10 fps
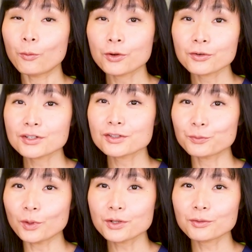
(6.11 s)
or you're just
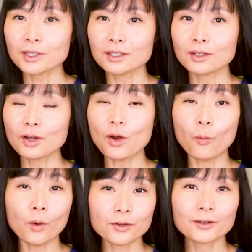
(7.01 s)
wondering
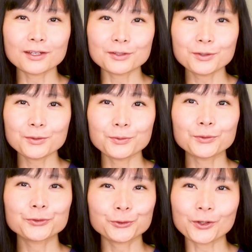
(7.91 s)
what you can do
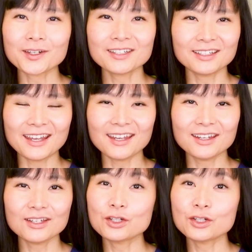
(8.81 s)
starting today